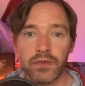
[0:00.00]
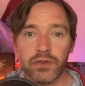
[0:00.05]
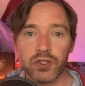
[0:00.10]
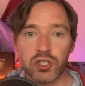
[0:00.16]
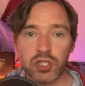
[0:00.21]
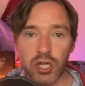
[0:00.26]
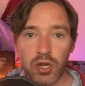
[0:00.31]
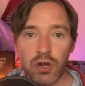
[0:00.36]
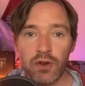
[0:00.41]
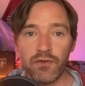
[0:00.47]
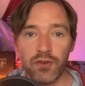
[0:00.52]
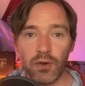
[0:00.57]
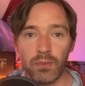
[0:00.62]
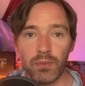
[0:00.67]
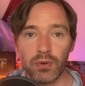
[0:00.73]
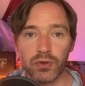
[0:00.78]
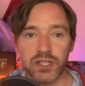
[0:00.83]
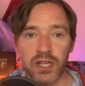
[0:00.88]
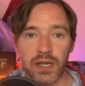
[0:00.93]
Two
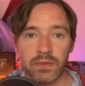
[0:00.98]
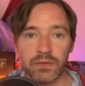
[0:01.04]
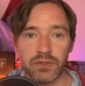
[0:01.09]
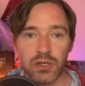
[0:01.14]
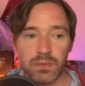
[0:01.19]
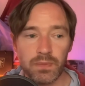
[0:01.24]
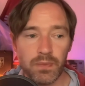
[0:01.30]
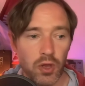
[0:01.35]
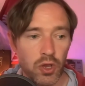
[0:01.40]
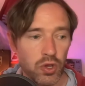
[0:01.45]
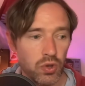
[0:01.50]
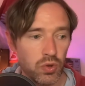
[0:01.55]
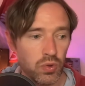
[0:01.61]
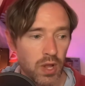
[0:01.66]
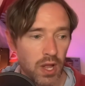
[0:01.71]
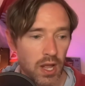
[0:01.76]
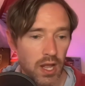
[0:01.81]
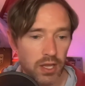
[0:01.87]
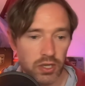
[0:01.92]
football teams who
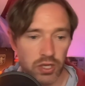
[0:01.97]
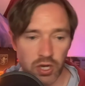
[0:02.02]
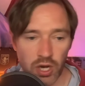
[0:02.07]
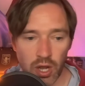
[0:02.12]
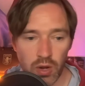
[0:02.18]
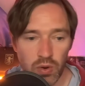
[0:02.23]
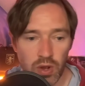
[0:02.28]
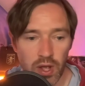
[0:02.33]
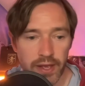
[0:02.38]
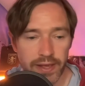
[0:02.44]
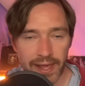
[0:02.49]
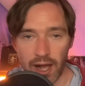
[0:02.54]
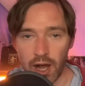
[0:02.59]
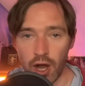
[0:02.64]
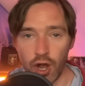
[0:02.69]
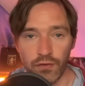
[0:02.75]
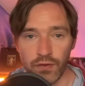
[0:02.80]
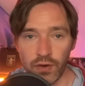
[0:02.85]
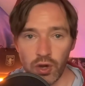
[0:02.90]
you know, get
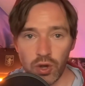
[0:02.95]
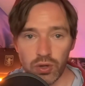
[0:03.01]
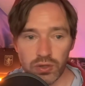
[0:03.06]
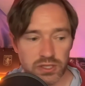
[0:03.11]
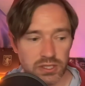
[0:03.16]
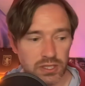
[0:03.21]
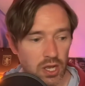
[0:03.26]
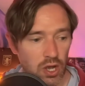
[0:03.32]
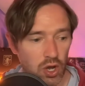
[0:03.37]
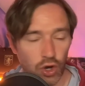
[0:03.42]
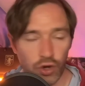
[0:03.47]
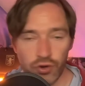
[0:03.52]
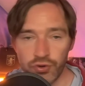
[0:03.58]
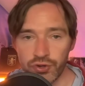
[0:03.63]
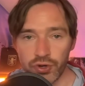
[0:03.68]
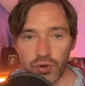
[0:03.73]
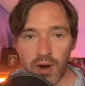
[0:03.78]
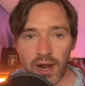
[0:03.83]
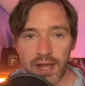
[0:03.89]
overlooked,
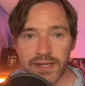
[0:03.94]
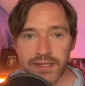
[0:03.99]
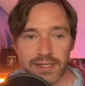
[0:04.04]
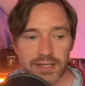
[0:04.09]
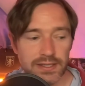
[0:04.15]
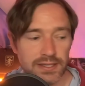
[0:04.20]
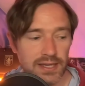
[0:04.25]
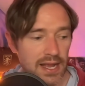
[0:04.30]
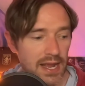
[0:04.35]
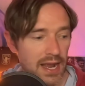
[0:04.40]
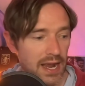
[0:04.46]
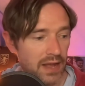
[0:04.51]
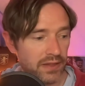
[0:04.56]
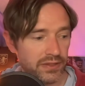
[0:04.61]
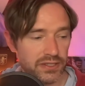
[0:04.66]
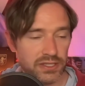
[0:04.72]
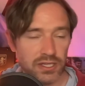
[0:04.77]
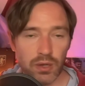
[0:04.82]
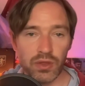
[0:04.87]
underrated. And the
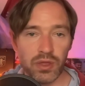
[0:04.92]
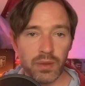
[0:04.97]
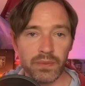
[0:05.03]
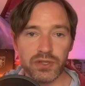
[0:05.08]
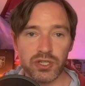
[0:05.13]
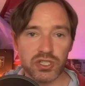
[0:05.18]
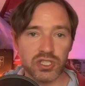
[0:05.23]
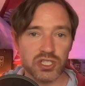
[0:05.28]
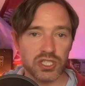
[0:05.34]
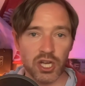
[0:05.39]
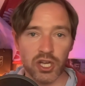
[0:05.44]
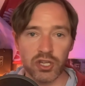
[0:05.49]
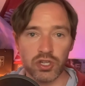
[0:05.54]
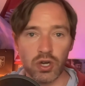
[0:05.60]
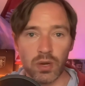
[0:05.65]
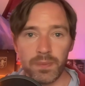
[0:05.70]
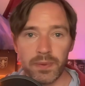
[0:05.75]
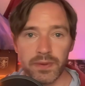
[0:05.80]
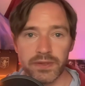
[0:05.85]
two of them have just turned
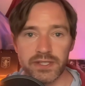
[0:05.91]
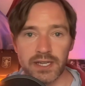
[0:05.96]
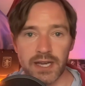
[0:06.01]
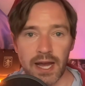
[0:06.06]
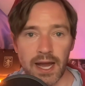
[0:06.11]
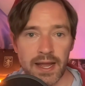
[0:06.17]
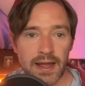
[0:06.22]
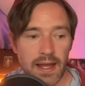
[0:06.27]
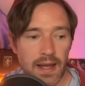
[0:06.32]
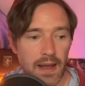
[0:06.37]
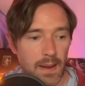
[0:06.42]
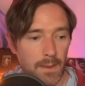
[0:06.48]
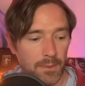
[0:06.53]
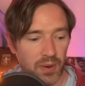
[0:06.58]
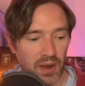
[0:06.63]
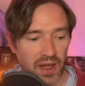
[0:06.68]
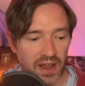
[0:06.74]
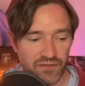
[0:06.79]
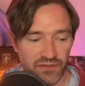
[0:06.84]
up today and
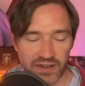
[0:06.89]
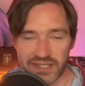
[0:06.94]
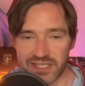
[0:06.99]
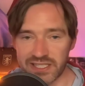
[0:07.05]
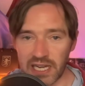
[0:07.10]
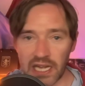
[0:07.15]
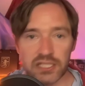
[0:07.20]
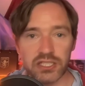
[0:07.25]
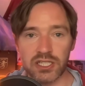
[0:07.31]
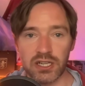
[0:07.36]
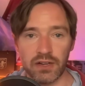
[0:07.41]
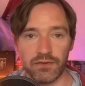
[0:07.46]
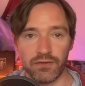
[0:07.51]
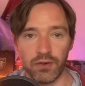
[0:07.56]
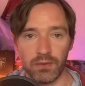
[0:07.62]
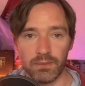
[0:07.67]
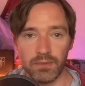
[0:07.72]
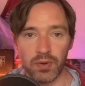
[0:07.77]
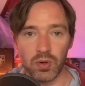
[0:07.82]
played fantastic
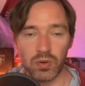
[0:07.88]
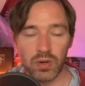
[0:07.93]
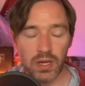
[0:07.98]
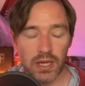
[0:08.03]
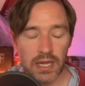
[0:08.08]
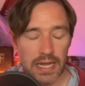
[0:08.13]
football.